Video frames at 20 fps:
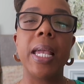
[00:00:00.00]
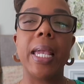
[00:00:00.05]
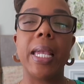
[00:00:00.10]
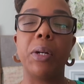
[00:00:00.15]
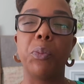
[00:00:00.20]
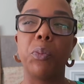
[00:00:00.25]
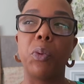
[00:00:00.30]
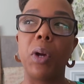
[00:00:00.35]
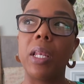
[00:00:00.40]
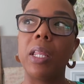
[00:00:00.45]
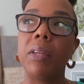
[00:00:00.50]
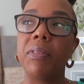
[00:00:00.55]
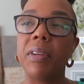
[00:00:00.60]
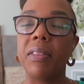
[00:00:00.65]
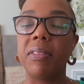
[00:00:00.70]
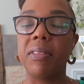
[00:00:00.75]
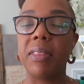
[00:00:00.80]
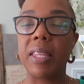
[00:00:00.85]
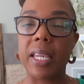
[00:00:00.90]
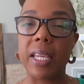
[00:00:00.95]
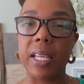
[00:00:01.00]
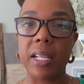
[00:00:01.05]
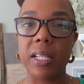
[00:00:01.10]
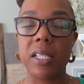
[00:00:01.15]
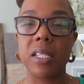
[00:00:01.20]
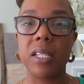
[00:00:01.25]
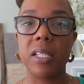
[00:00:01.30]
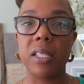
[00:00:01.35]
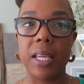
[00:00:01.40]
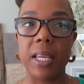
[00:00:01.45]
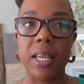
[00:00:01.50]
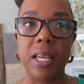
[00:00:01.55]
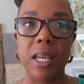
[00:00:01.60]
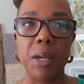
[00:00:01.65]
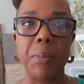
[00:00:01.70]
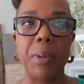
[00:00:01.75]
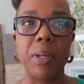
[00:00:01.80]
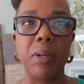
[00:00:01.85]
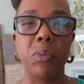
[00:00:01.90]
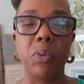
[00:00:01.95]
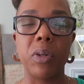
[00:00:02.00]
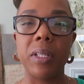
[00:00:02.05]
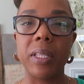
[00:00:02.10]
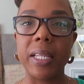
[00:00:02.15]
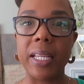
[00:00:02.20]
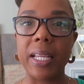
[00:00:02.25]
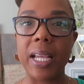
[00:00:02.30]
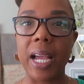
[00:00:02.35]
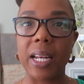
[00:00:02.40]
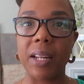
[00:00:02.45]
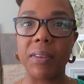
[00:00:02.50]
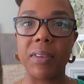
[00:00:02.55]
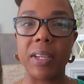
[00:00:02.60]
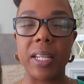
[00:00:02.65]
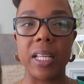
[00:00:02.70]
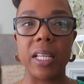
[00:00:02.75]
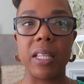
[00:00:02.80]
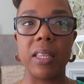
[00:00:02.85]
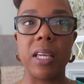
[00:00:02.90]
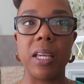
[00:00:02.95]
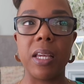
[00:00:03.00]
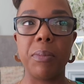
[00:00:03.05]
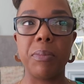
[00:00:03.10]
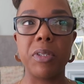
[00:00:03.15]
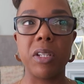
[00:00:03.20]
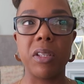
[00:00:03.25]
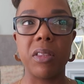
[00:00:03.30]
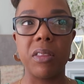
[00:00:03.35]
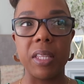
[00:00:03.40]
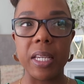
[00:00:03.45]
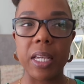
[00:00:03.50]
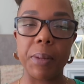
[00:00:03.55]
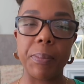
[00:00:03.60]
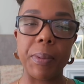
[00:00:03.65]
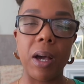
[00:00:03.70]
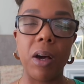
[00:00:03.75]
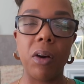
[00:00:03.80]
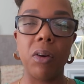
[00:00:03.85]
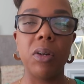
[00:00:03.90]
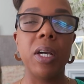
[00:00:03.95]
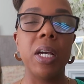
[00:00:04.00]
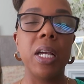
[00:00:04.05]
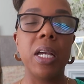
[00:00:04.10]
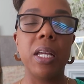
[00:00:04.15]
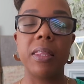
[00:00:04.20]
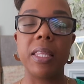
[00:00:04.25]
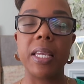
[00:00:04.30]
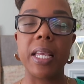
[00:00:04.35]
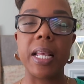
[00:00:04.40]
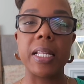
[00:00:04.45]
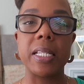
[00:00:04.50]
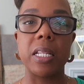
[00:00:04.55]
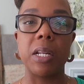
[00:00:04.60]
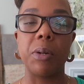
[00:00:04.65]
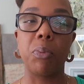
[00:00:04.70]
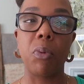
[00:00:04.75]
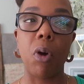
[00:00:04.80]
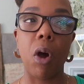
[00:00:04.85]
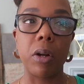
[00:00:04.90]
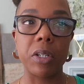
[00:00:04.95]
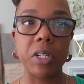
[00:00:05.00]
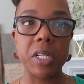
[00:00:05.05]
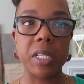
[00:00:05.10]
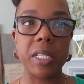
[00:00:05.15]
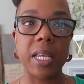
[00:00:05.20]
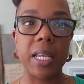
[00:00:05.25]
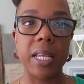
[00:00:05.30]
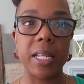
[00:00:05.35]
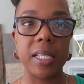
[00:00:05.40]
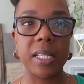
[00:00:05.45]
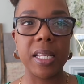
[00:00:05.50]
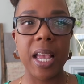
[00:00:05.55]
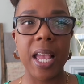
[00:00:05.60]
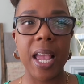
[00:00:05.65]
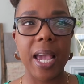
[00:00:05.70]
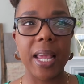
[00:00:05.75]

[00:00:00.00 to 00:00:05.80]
and relevant things to them and really kind of getting them to think about things in a broader sense.